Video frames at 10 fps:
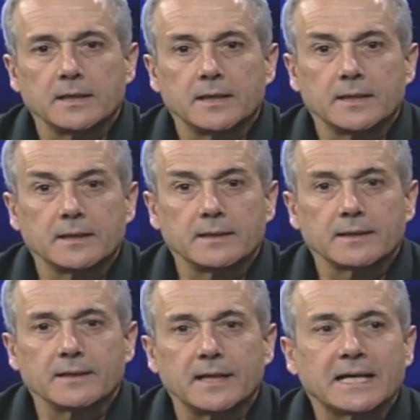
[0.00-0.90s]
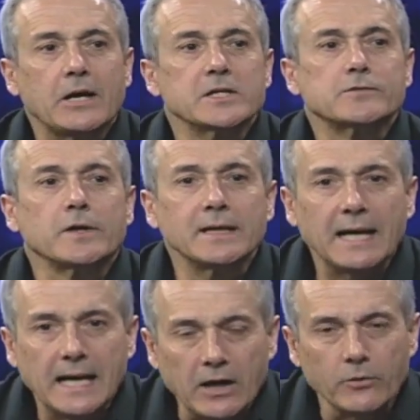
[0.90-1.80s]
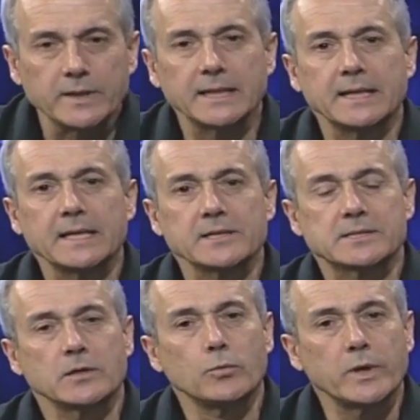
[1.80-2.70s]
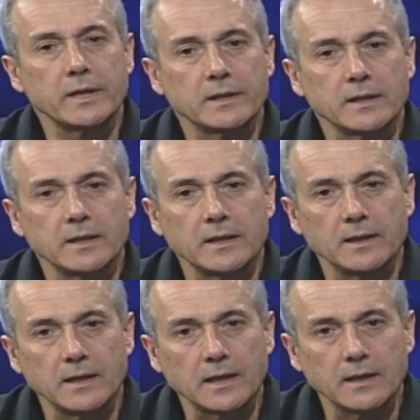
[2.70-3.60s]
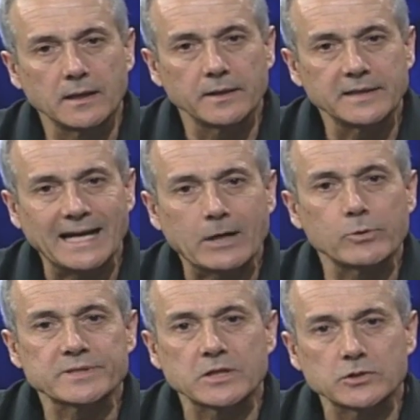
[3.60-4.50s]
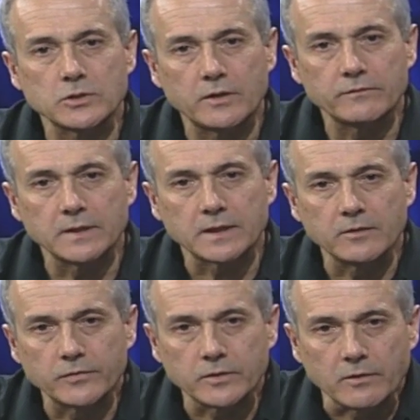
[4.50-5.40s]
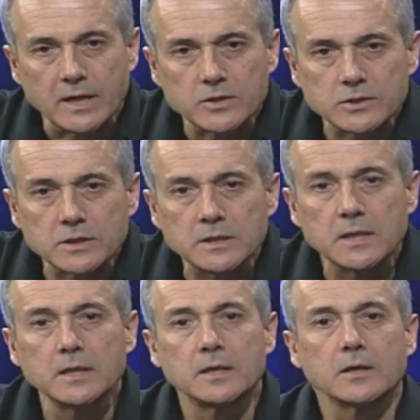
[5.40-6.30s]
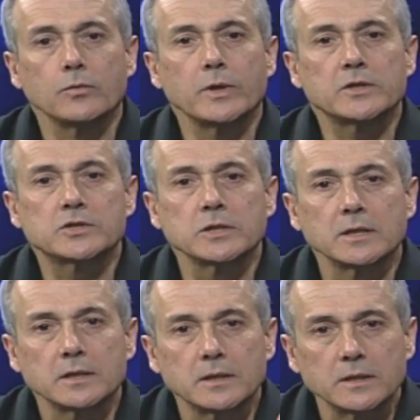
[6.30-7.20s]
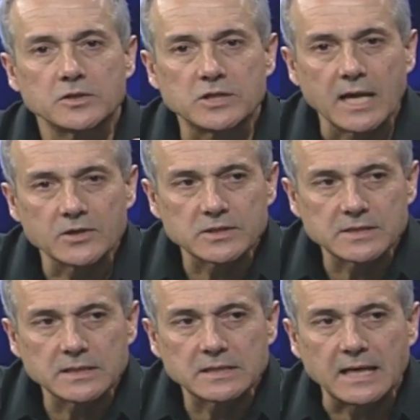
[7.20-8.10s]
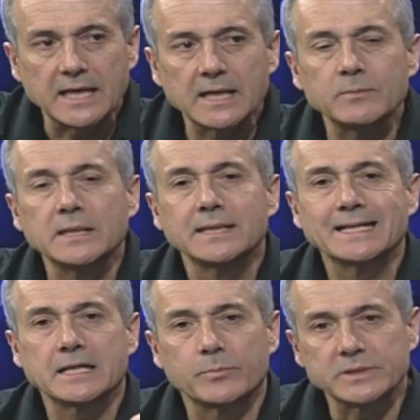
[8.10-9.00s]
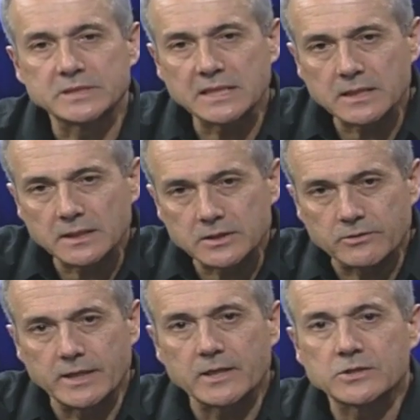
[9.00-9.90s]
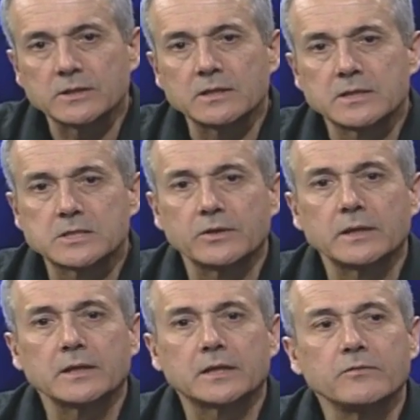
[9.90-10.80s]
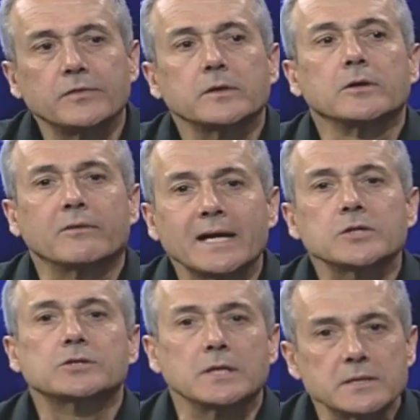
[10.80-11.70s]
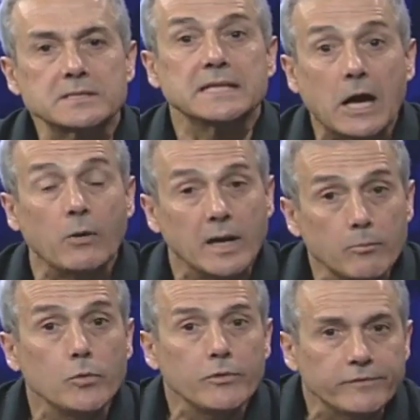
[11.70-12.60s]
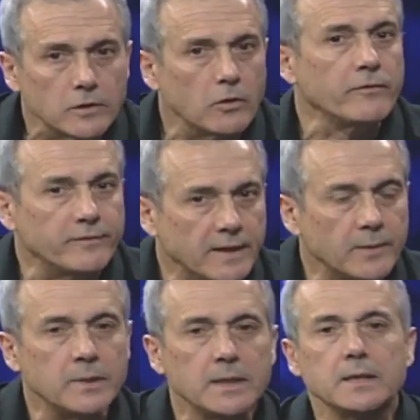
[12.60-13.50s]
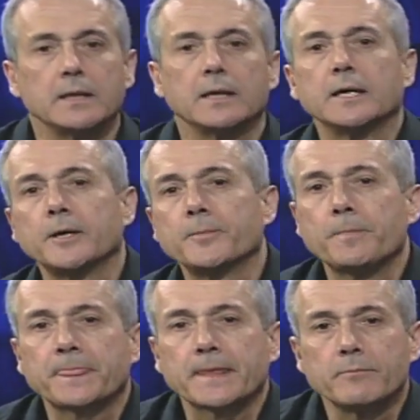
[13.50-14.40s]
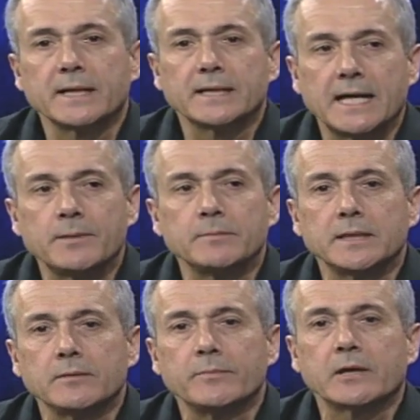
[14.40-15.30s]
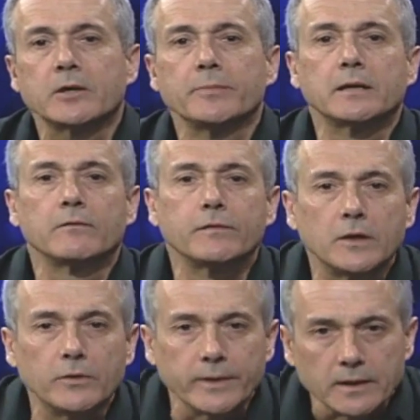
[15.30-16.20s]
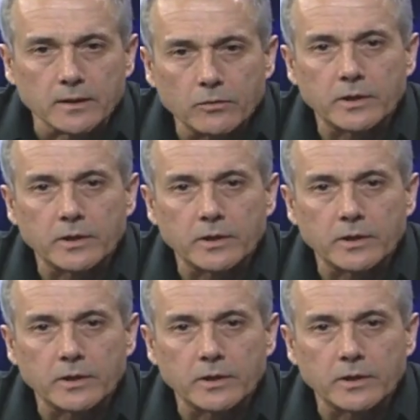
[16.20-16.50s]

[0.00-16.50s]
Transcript: uh, accounts for the how. It is with uh, uh, uh, the acquisition of uh, configuration, which changes in time in a particular direction so that the configurations, now a movie of them, um, become uh, better and better flowing.